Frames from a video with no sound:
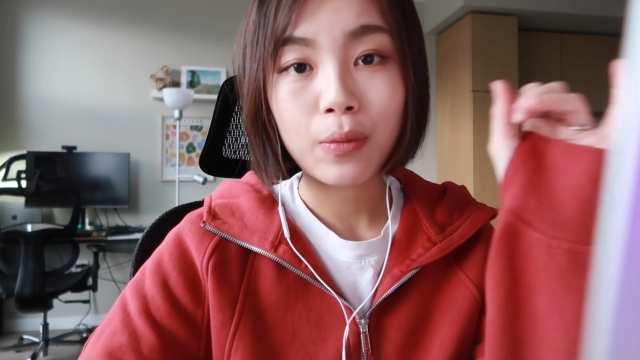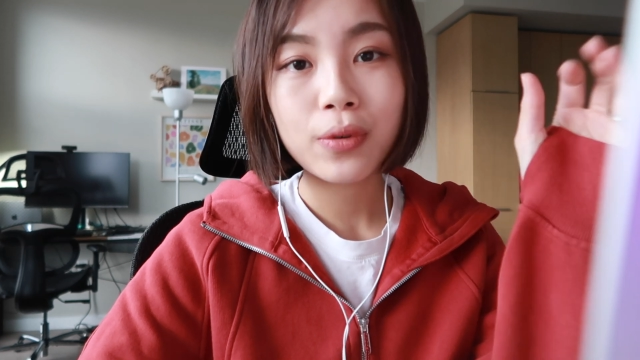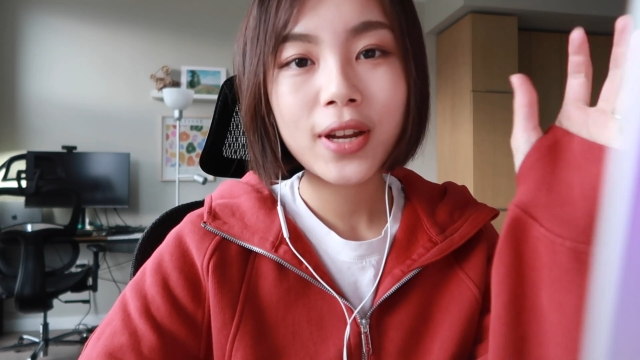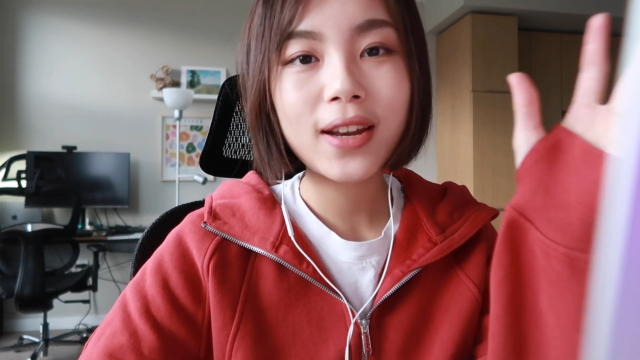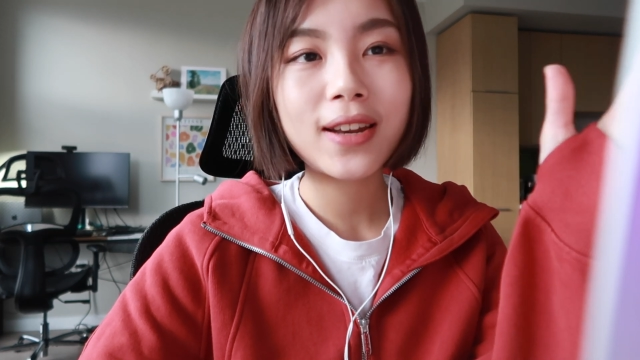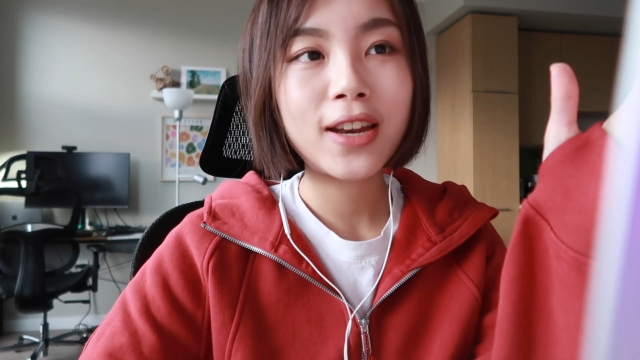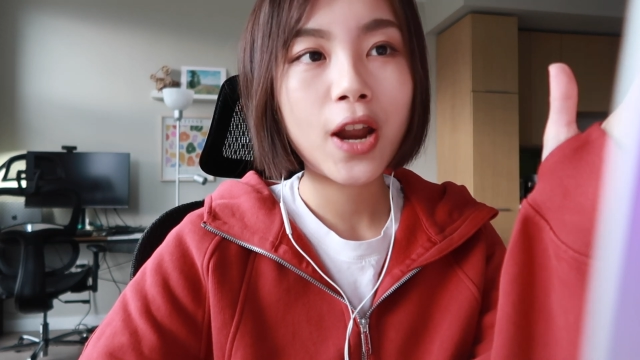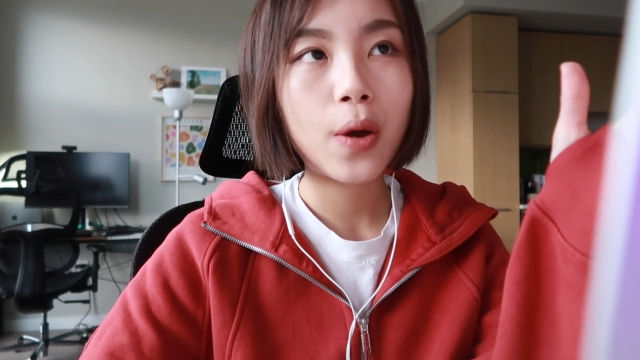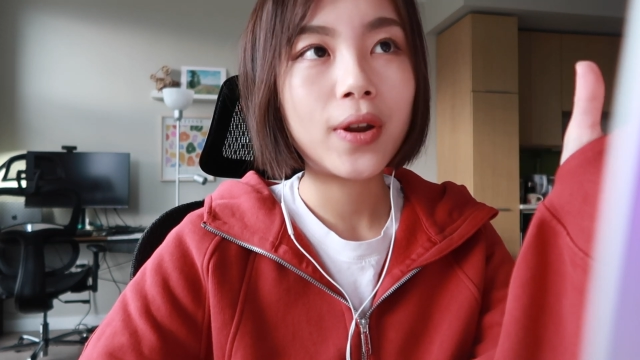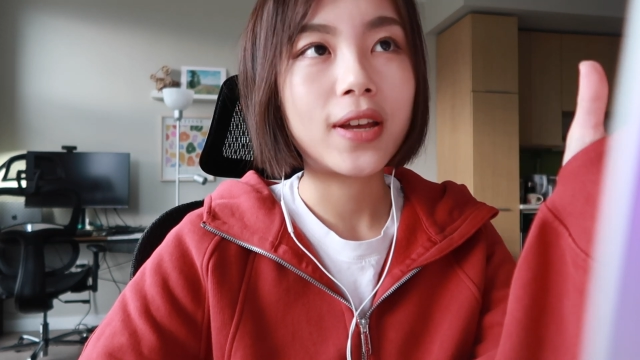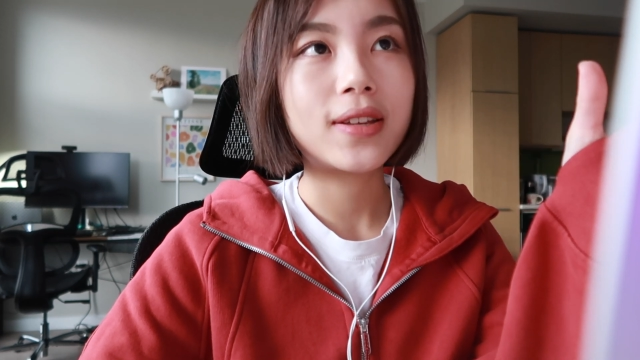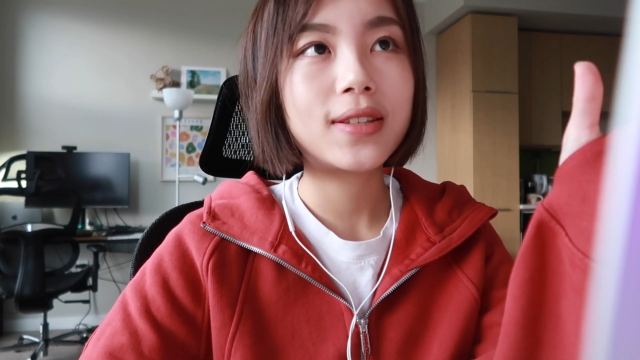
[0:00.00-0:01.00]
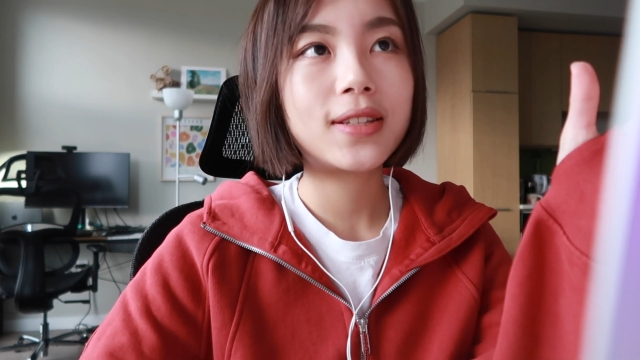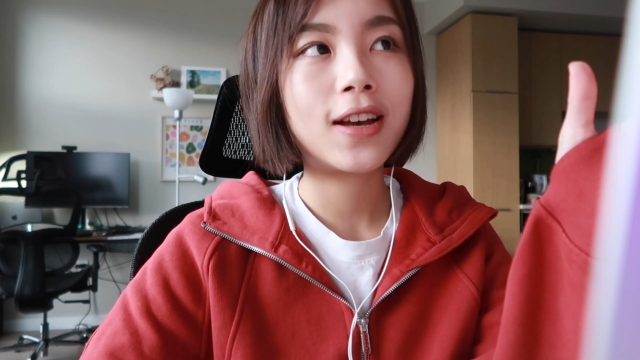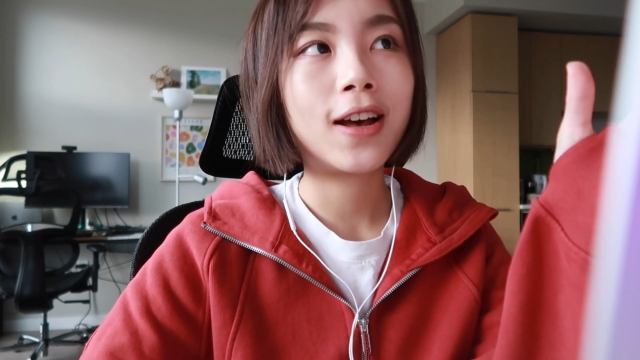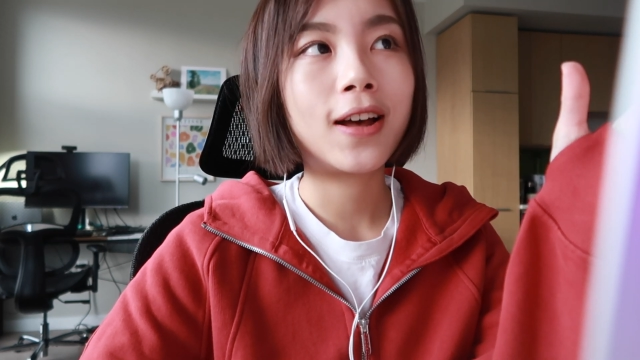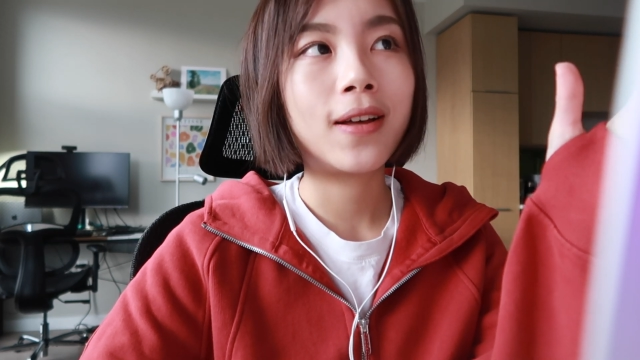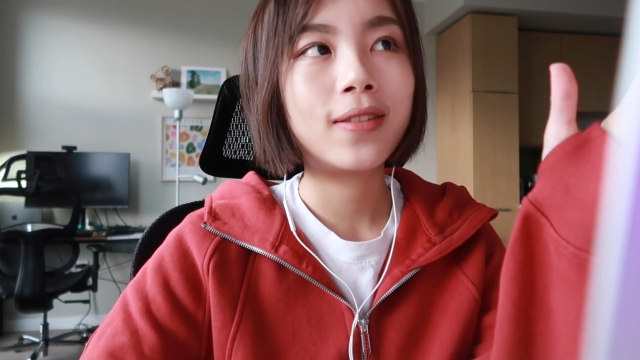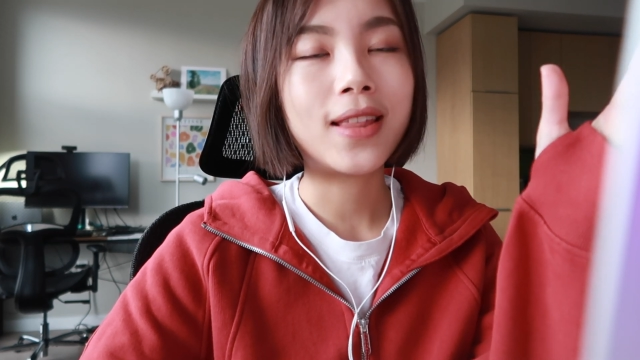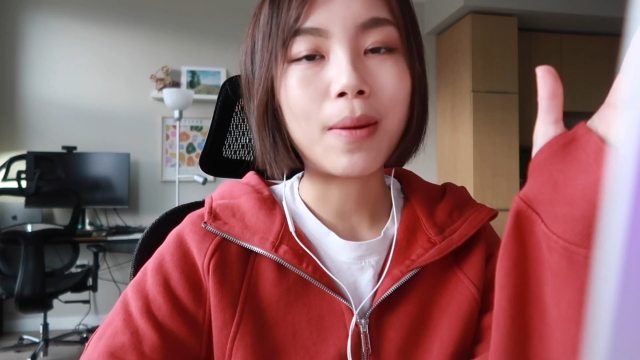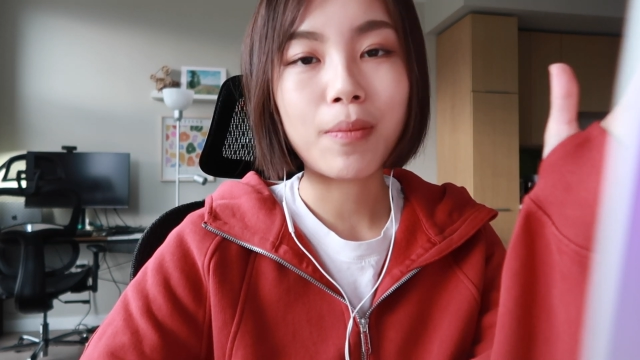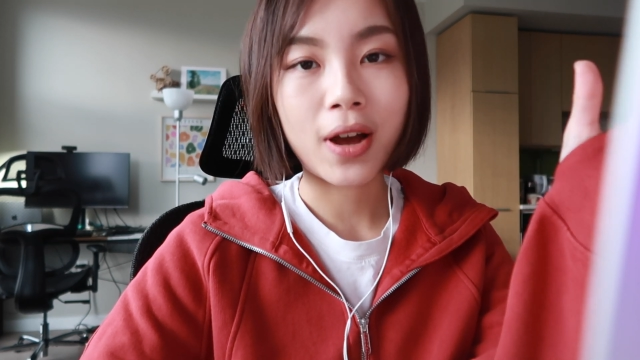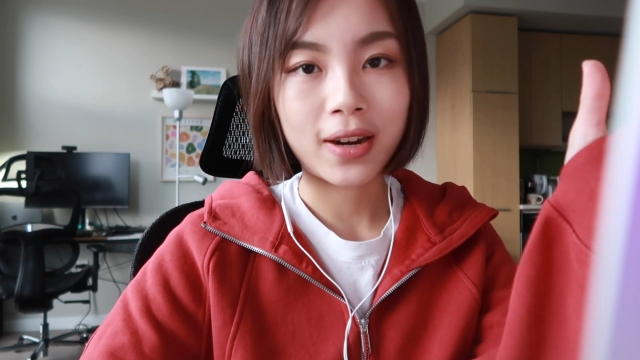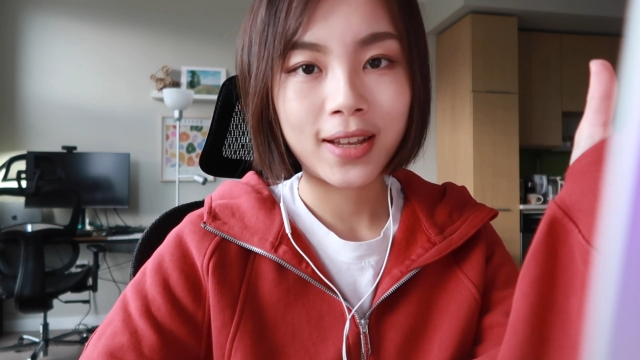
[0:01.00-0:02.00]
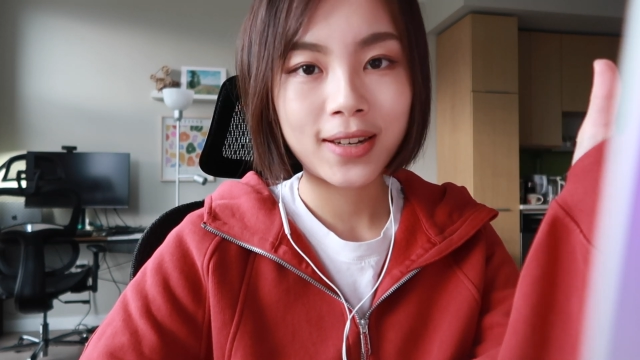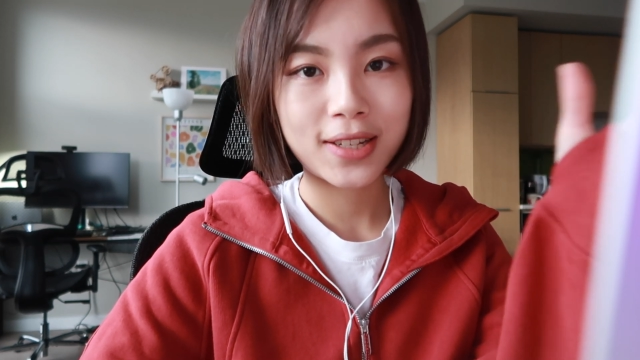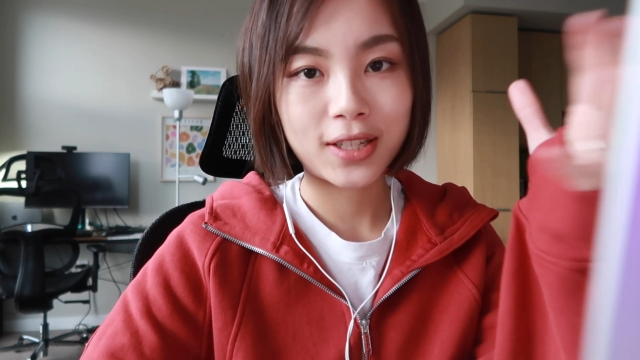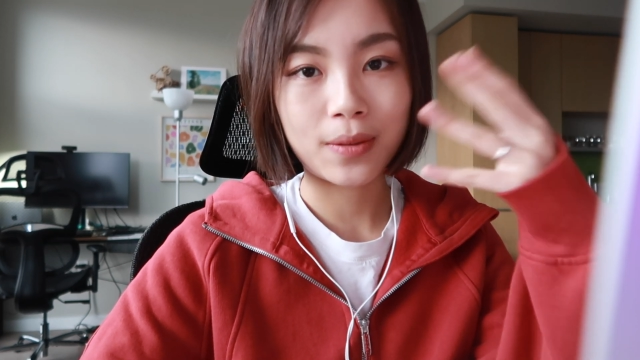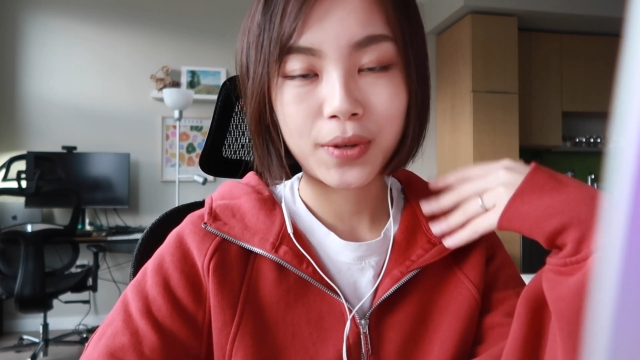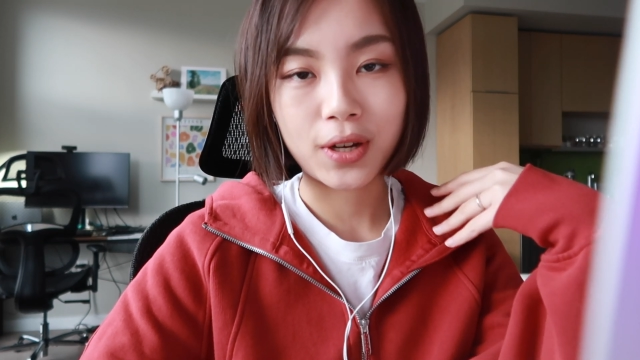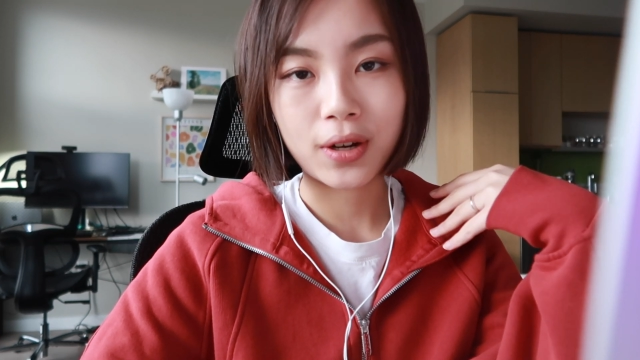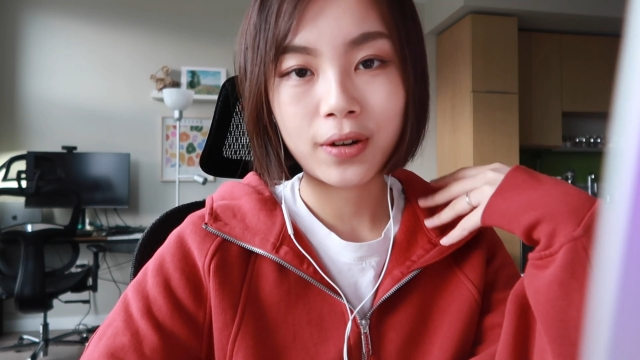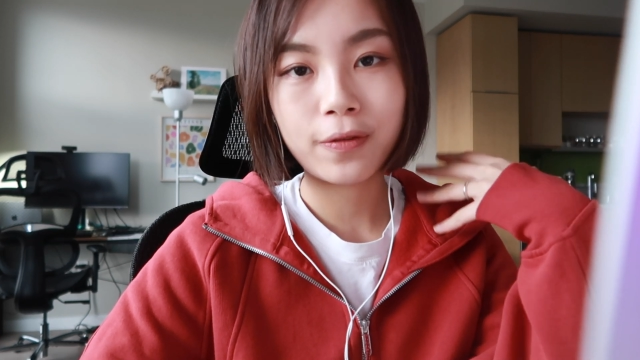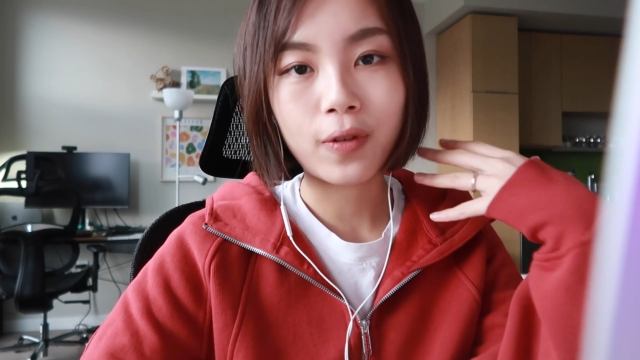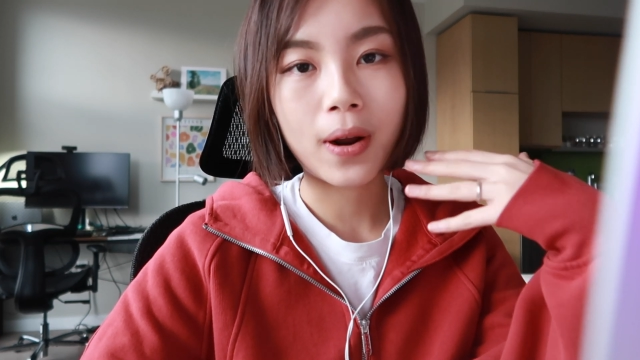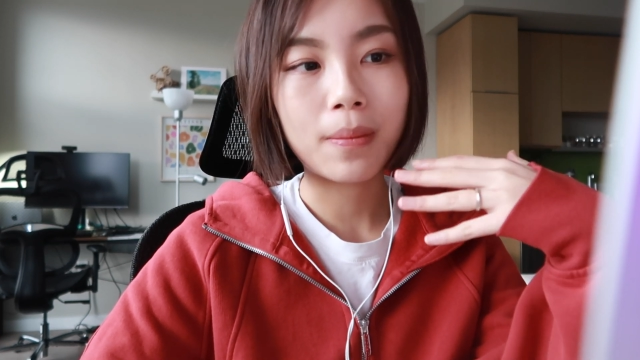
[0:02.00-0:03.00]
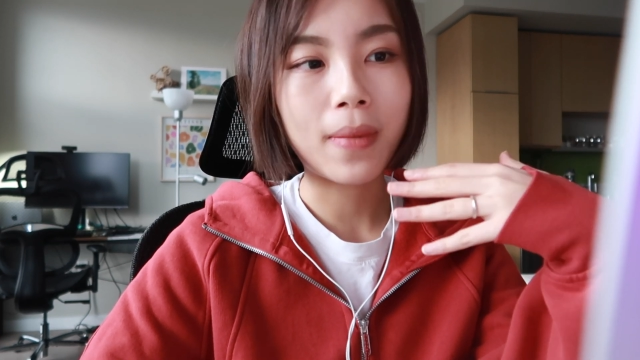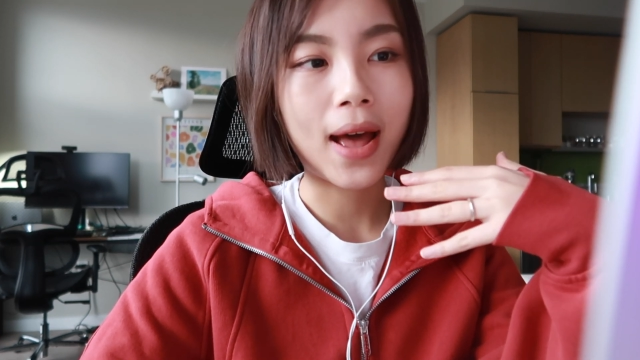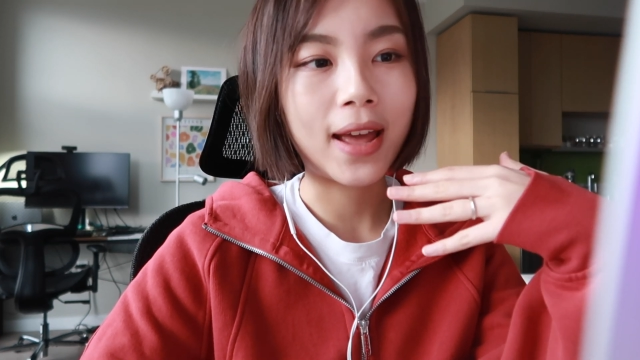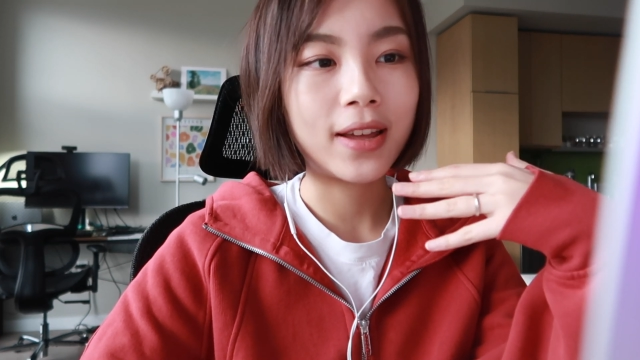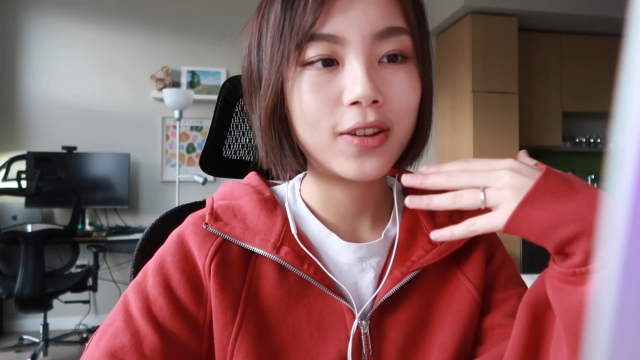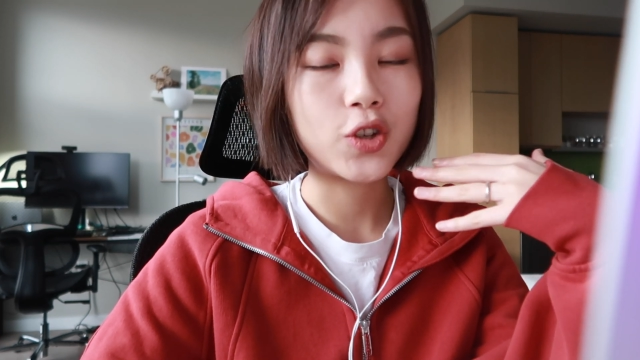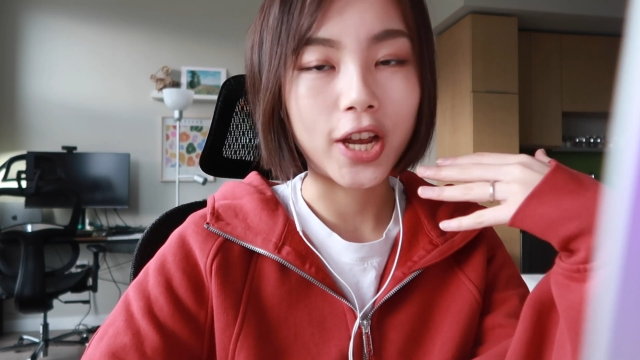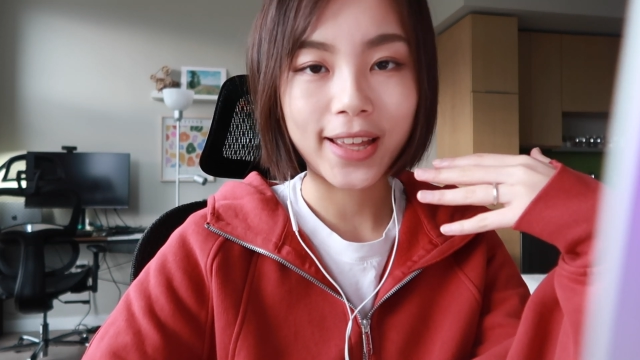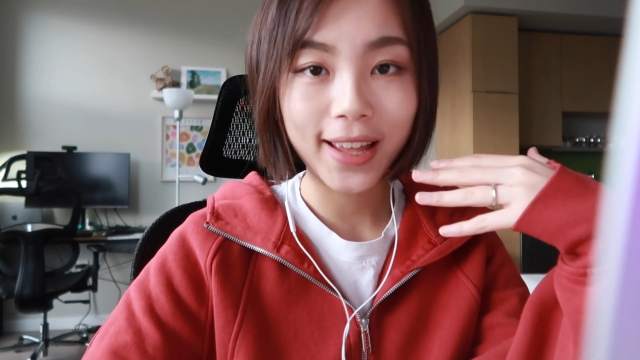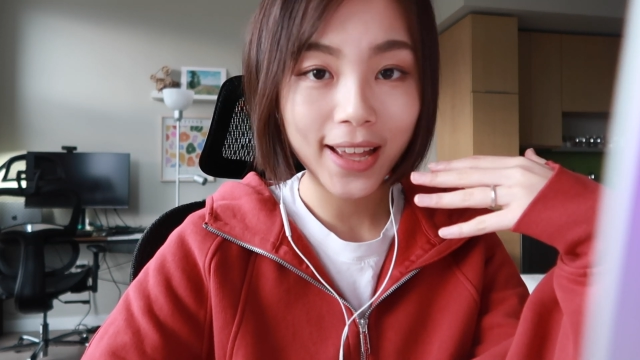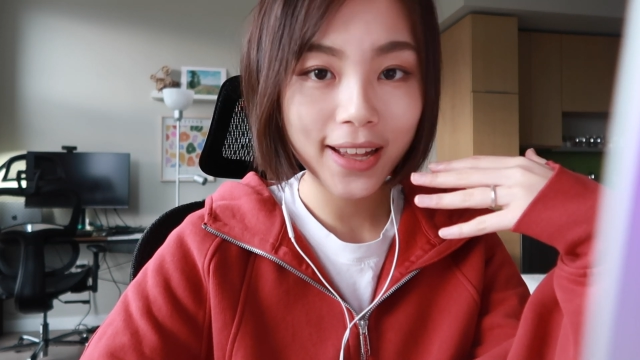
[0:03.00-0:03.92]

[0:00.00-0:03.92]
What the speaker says: I wouldn't notice that money disappeared from my checking